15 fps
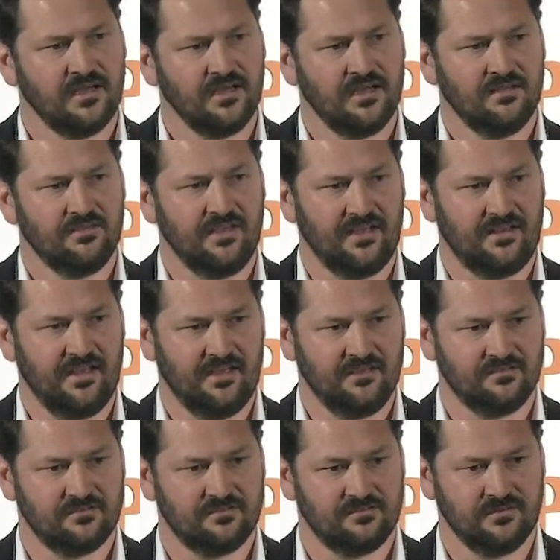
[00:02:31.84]
That
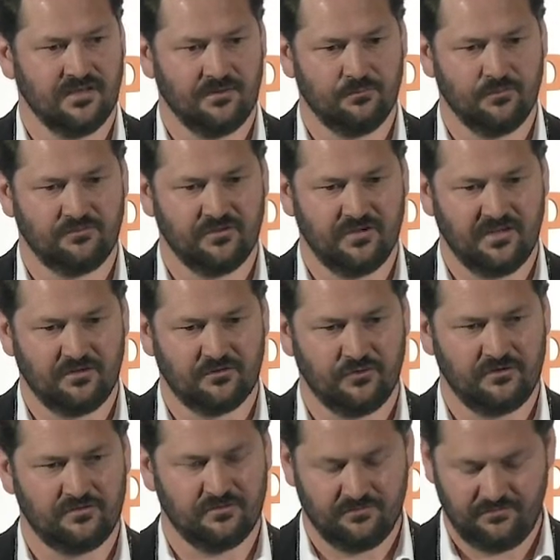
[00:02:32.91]
has, we've seen
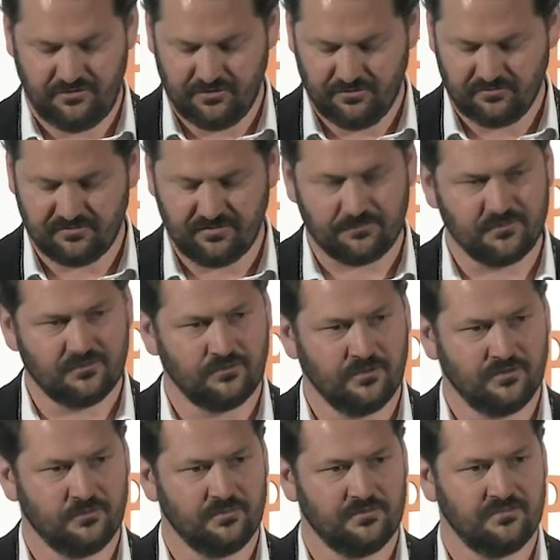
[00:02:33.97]
increases of yields of up to
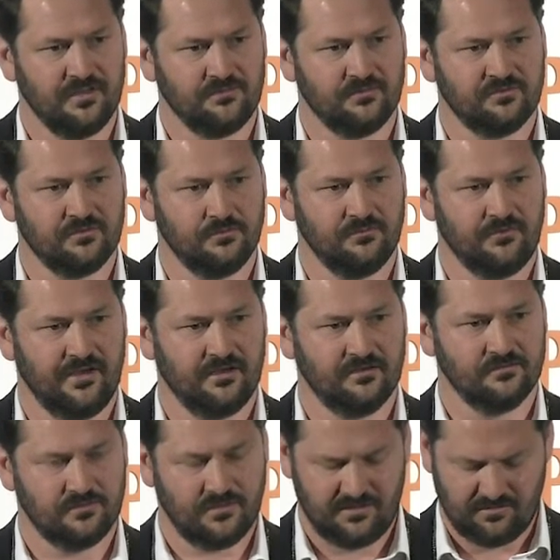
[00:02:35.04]
200% for some of
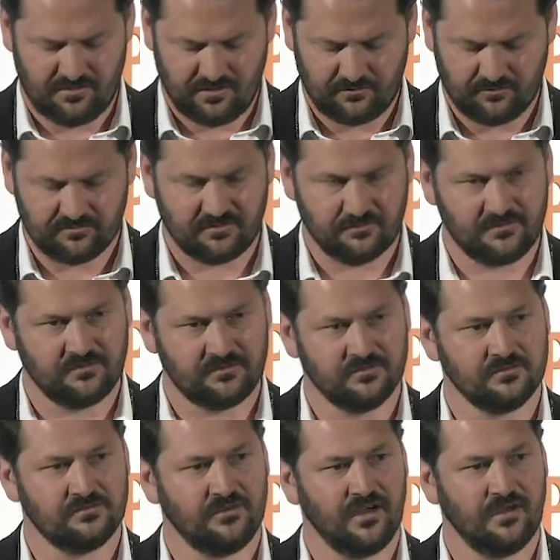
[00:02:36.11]
our local
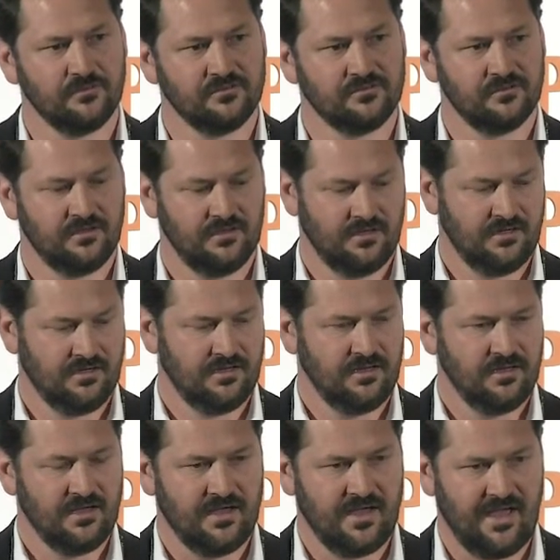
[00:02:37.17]
subsistence farmers.
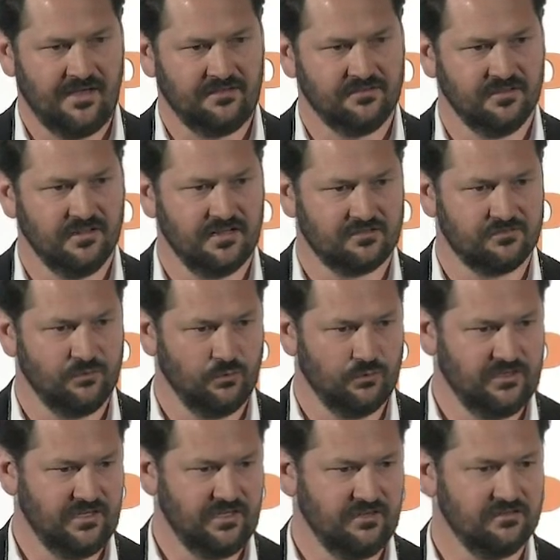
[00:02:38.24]
And in the last 4
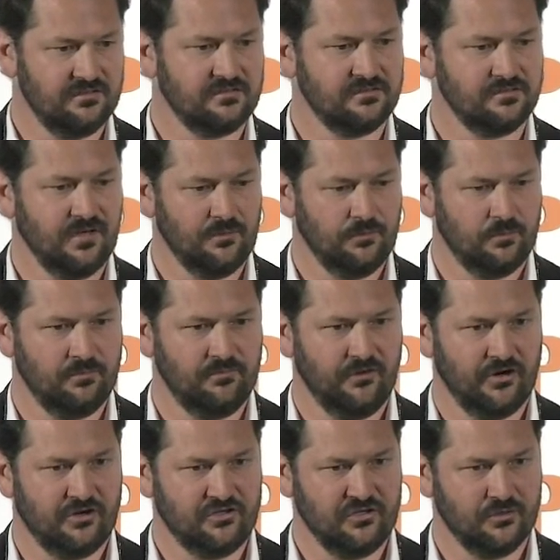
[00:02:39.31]
years, we've
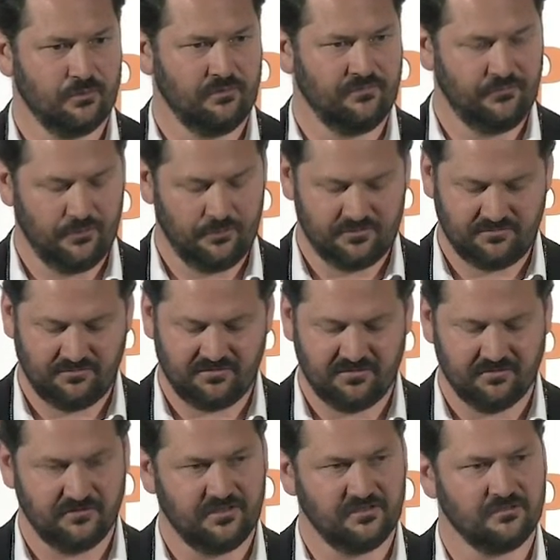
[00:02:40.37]
provided new refurbished
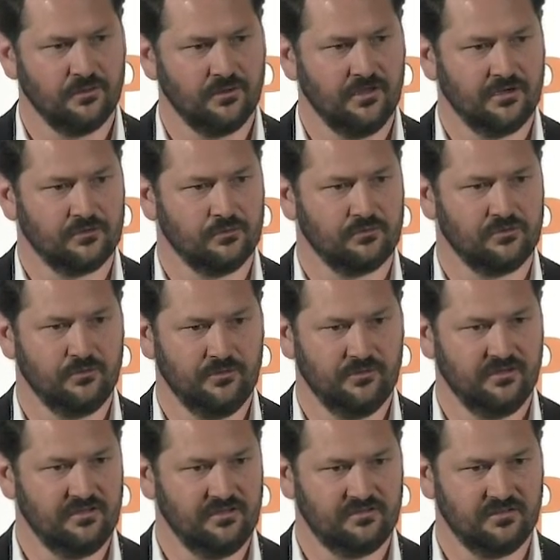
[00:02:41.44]
facilities to our local
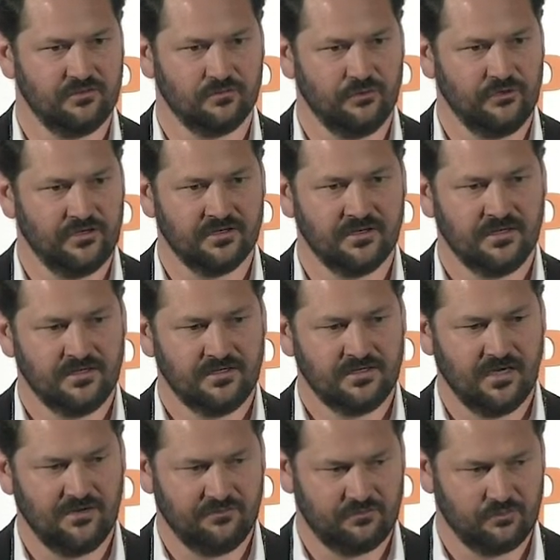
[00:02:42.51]
communities, including
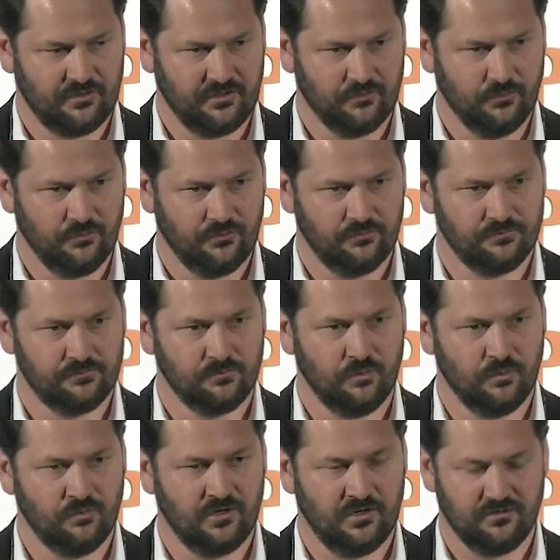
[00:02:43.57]
over 20 water
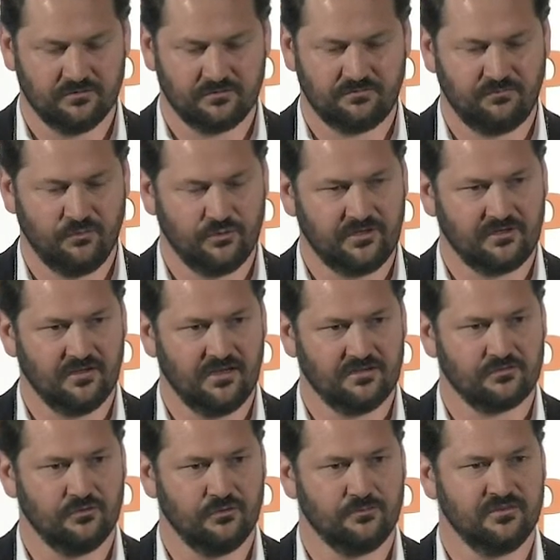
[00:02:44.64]
boreholes, 40
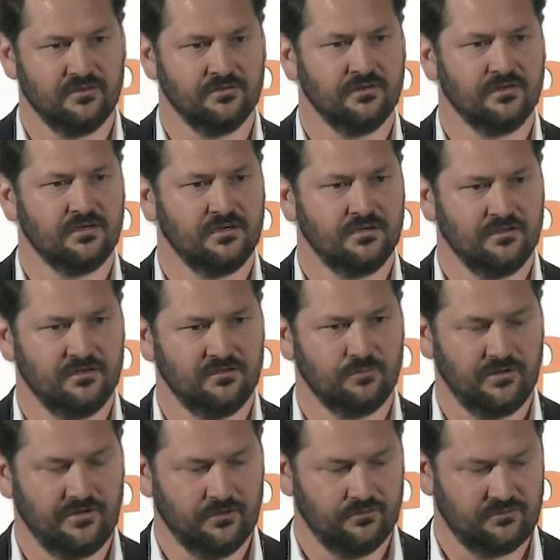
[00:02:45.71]
classrooms and
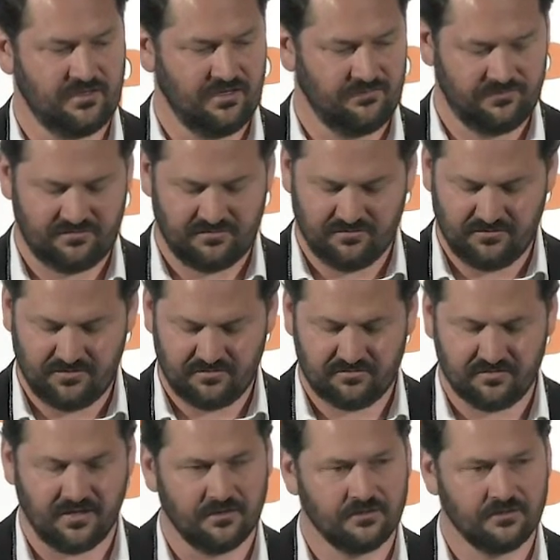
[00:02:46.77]
20 healthcare facilities. So